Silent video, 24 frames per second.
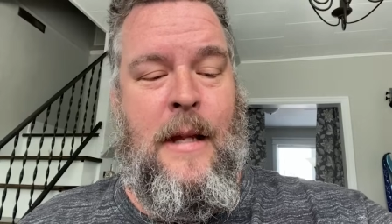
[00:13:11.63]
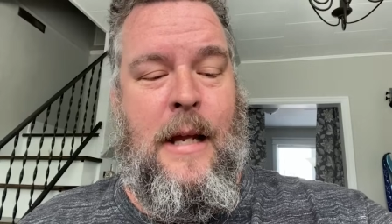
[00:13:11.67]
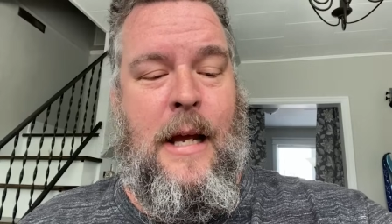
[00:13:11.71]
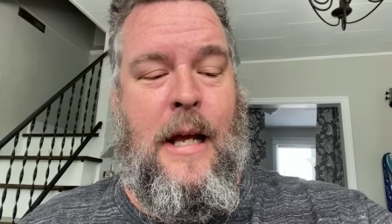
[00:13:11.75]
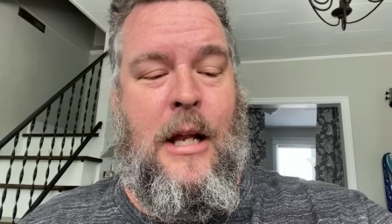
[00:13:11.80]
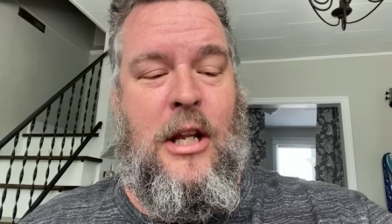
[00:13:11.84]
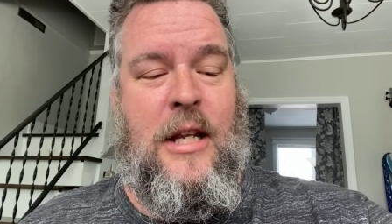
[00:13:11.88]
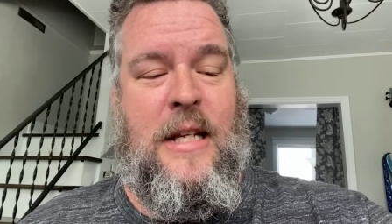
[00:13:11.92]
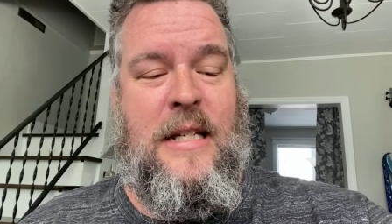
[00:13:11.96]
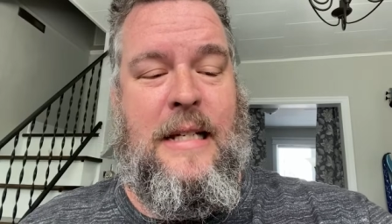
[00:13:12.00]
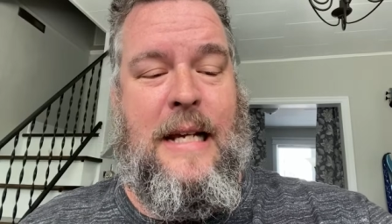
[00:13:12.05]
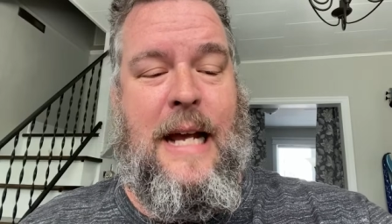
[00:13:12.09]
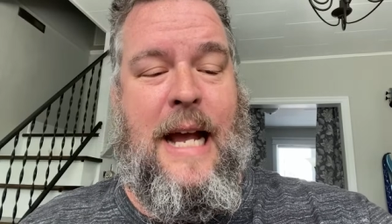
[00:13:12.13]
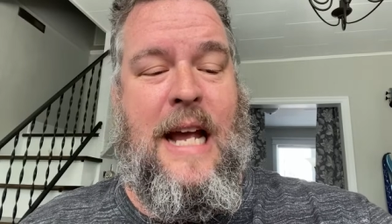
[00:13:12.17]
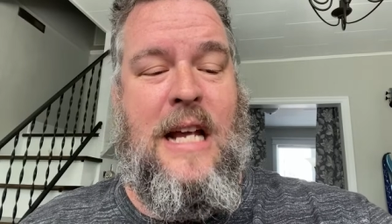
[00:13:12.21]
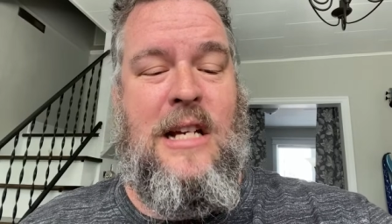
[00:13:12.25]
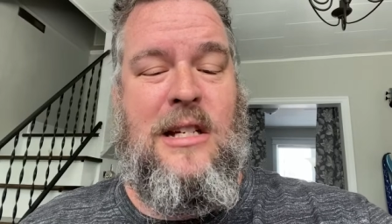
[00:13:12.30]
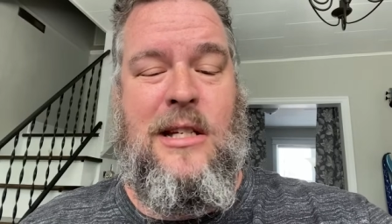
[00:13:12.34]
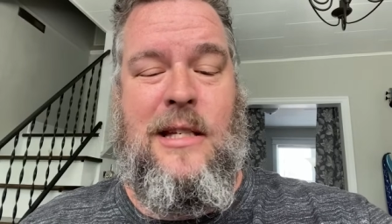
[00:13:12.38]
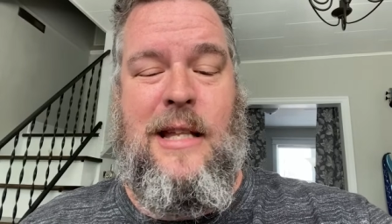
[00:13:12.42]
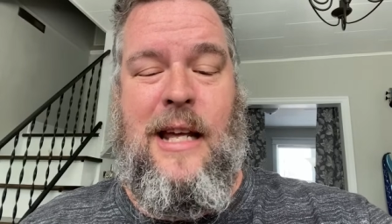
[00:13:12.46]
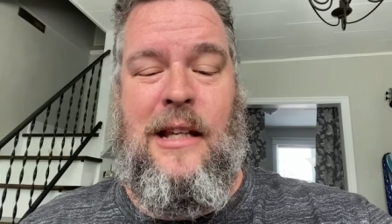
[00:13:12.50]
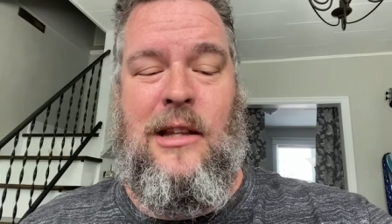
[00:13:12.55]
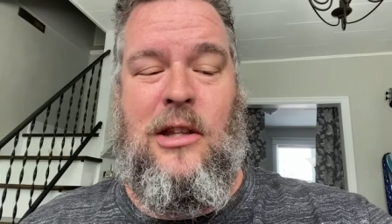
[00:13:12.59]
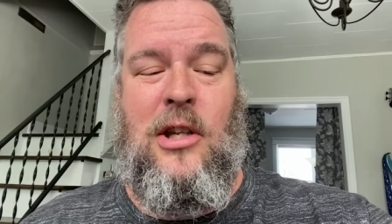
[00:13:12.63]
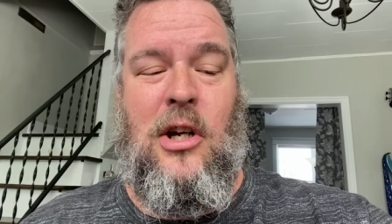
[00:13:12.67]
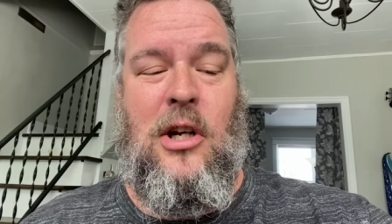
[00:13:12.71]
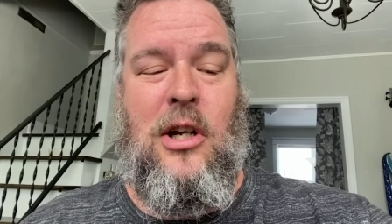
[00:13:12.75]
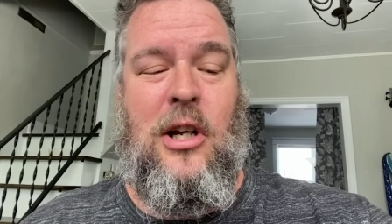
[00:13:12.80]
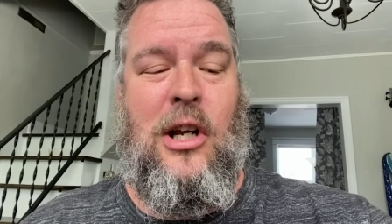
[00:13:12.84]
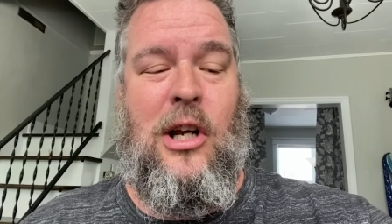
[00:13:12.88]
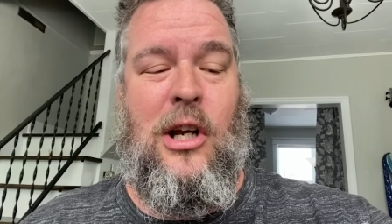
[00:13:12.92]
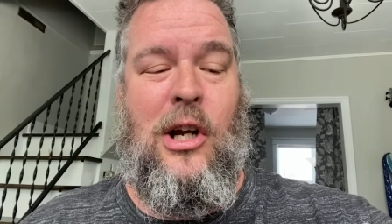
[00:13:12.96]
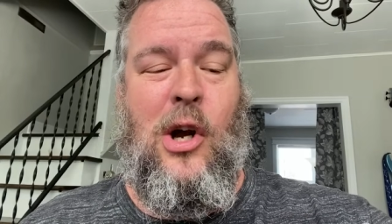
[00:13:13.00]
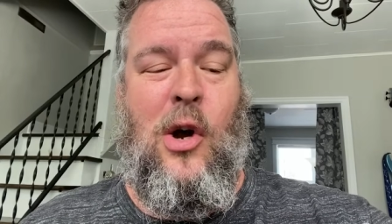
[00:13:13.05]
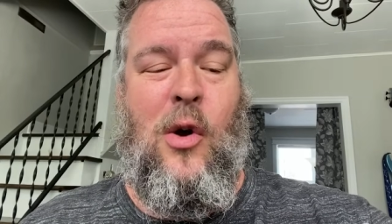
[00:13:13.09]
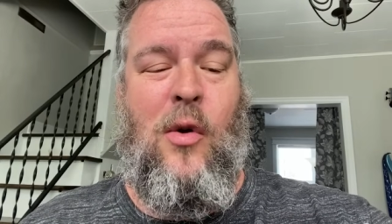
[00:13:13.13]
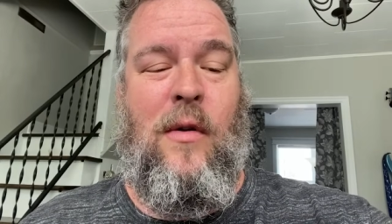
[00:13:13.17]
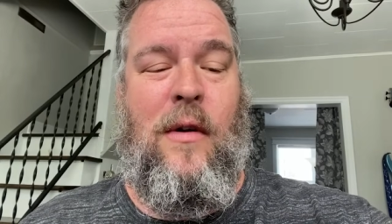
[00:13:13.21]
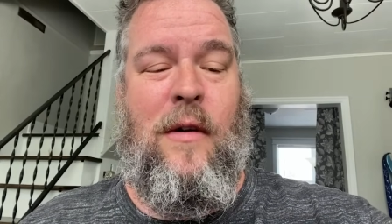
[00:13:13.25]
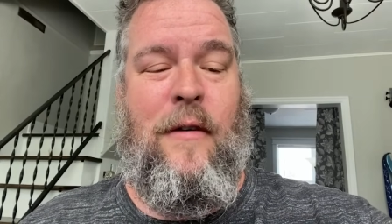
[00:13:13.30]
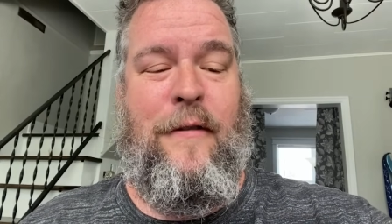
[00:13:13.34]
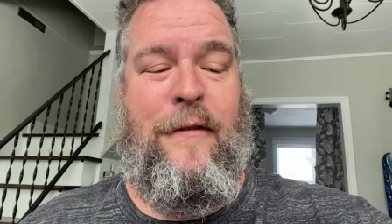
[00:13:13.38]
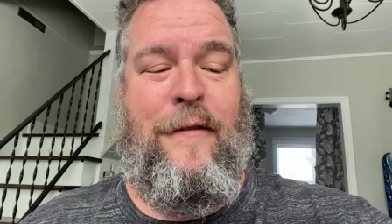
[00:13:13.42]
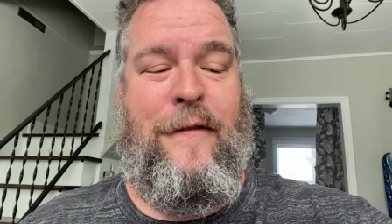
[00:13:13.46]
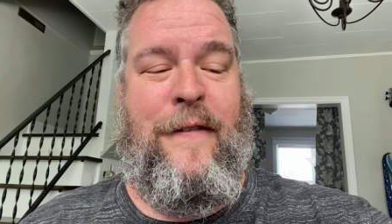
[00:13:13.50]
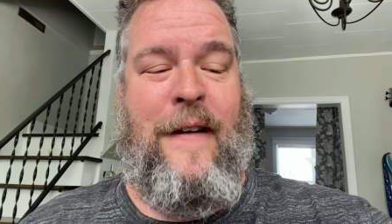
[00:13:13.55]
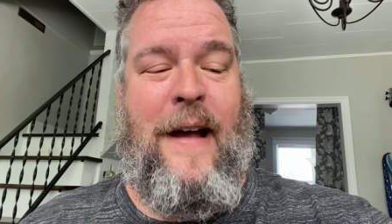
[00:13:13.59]
And these guys think they're going to go
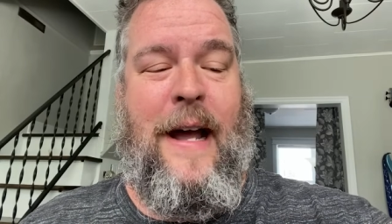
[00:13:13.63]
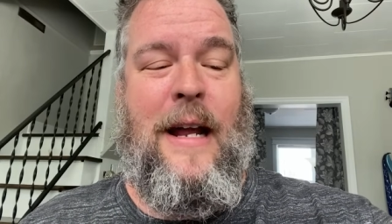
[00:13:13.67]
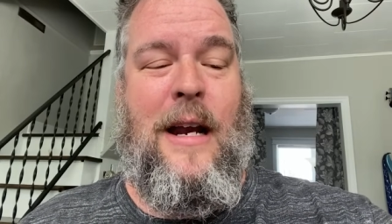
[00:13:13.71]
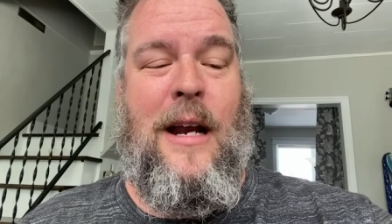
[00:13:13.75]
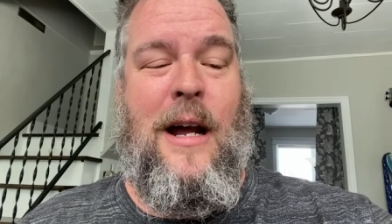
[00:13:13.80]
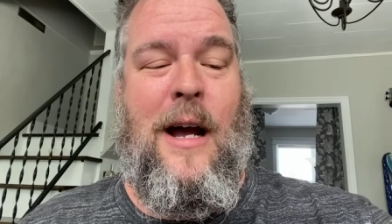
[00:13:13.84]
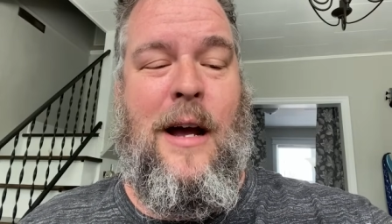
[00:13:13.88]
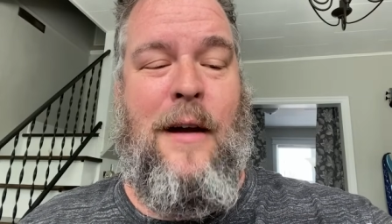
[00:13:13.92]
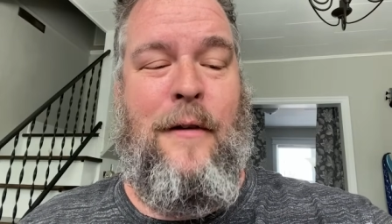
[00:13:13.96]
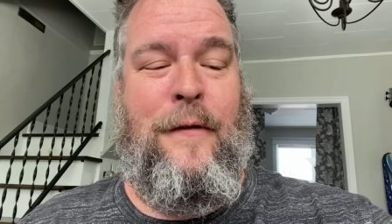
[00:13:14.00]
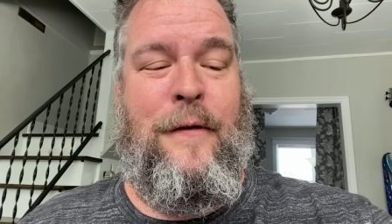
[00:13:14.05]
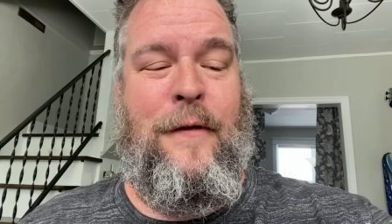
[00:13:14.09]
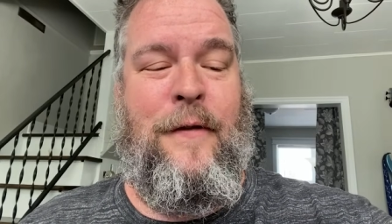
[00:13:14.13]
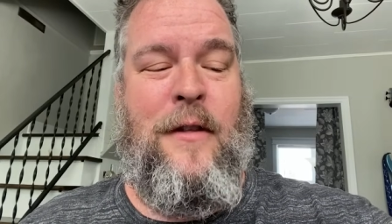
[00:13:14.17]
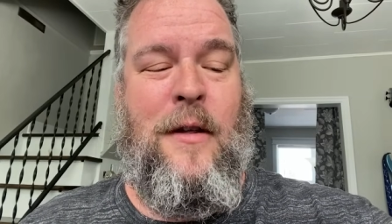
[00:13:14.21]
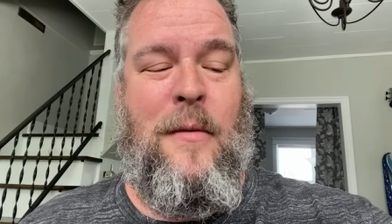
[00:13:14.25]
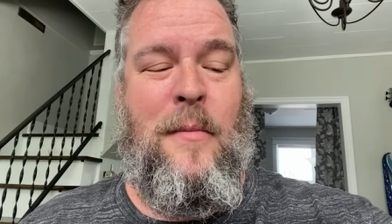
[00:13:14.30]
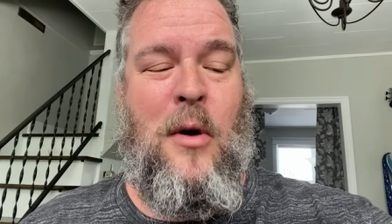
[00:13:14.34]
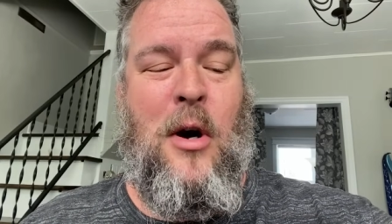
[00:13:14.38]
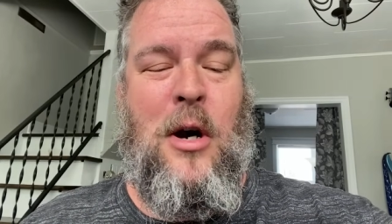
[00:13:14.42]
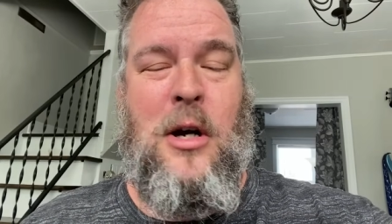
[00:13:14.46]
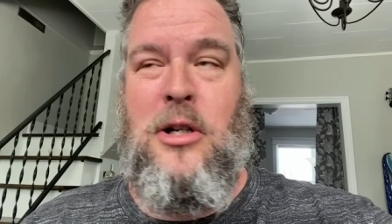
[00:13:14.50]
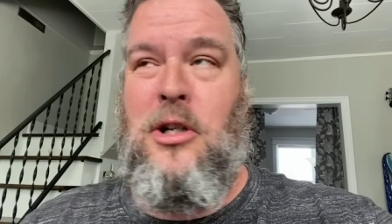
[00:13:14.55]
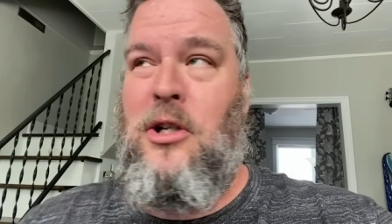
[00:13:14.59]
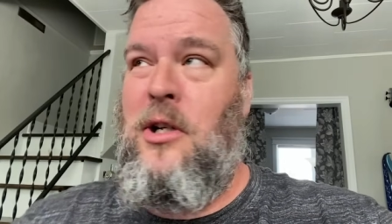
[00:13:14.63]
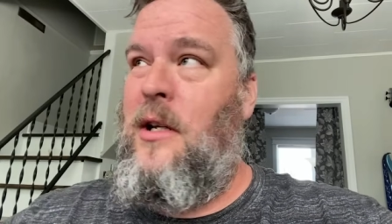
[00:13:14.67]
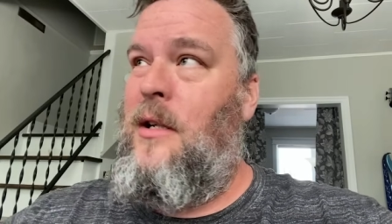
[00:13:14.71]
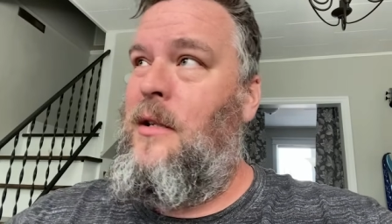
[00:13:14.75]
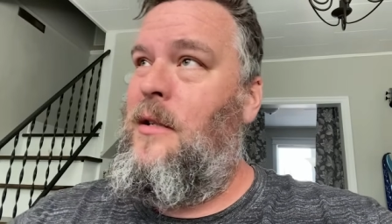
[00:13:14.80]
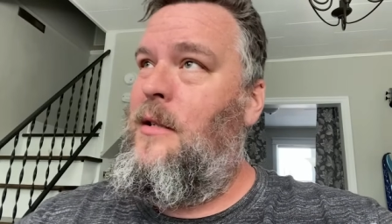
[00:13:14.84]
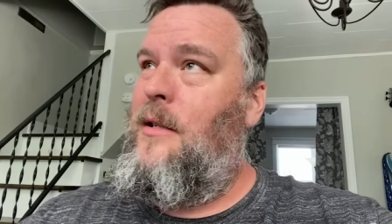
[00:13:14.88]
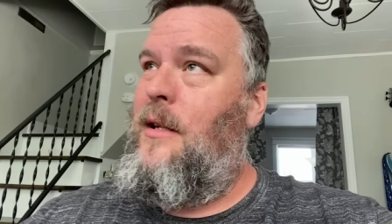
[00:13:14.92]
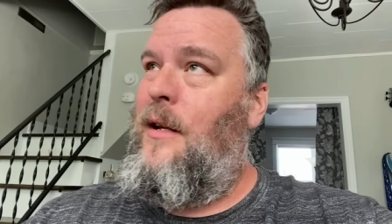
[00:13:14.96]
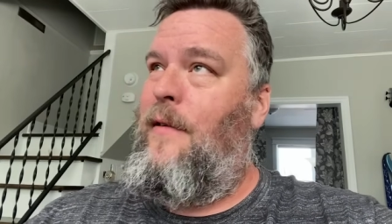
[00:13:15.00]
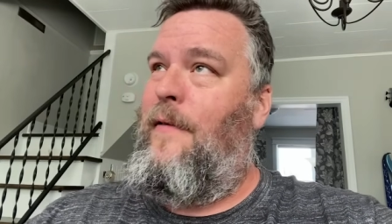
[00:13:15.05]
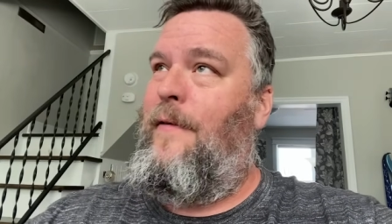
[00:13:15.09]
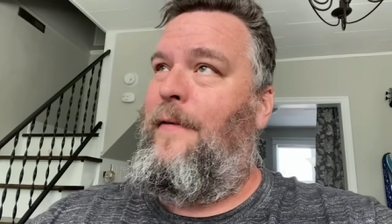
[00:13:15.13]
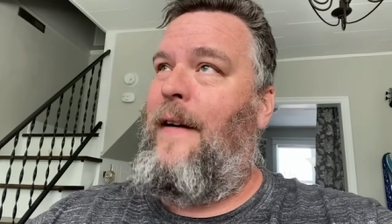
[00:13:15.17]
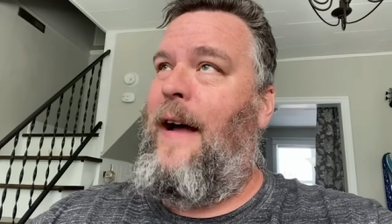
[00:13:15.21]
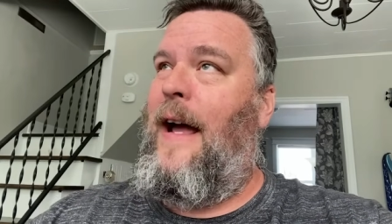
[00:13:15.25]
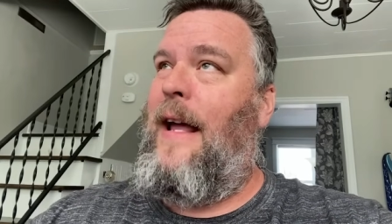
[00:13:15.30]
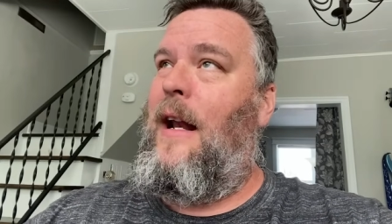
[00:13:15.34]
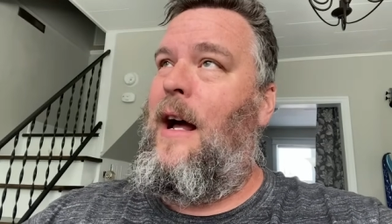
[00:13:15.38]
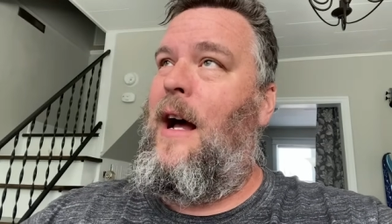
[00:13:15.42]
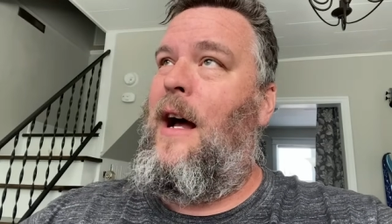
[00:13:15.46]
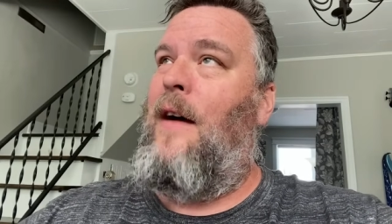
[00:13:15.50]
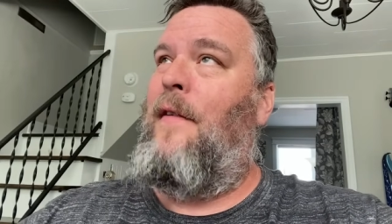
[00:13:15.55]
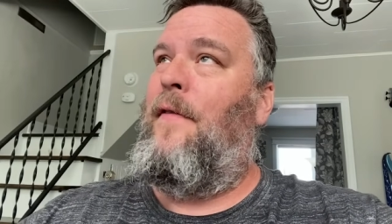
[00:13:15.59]
and fight off the Martians and
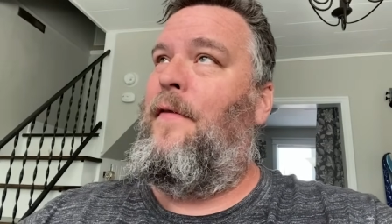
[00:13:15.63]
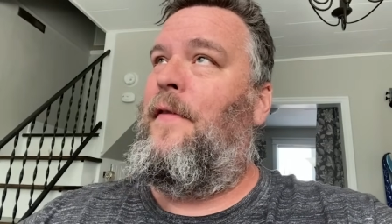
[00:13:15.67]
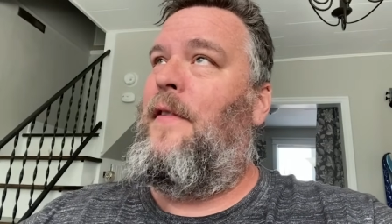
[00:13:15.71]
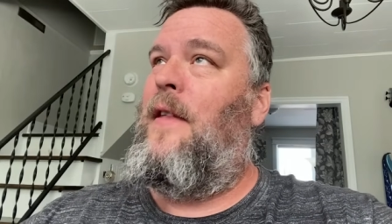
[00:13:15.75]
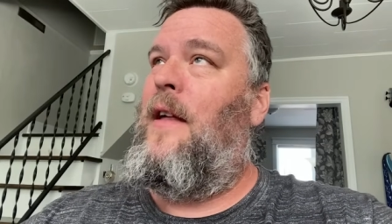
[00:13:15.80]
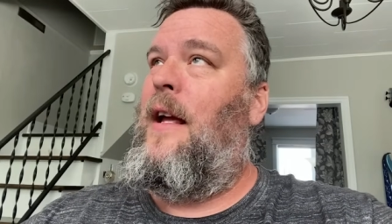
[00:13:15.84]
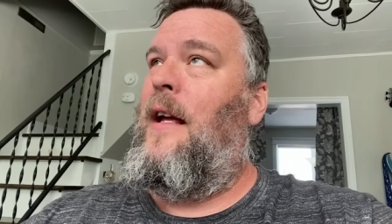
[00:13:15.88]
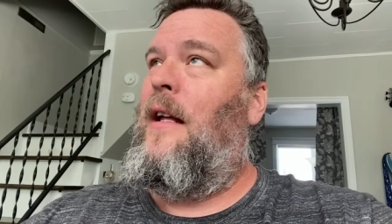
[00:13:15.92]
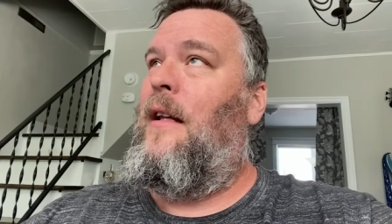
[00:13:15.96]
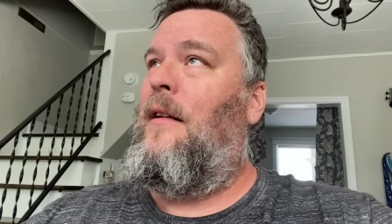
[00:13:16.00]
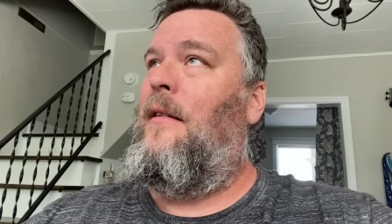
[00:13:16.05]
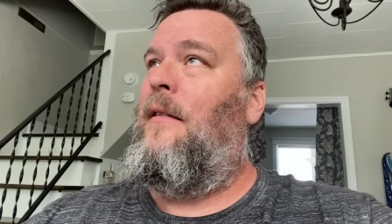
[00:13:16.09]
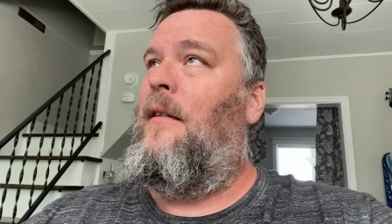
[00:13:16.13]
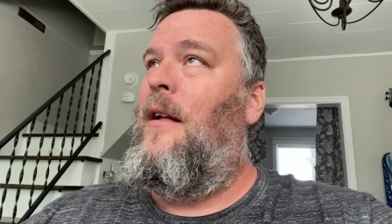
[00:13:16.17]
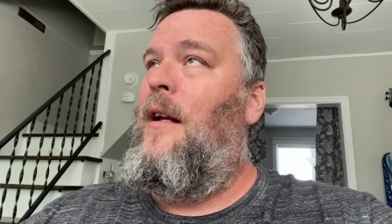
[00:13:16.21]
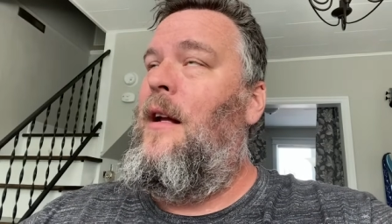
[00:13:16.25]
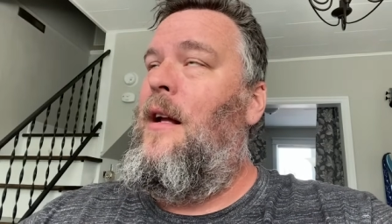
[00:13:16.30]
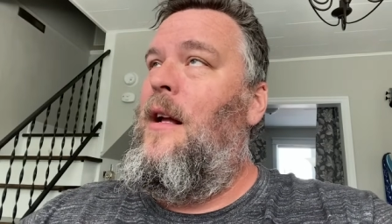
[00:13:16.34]
fight off the,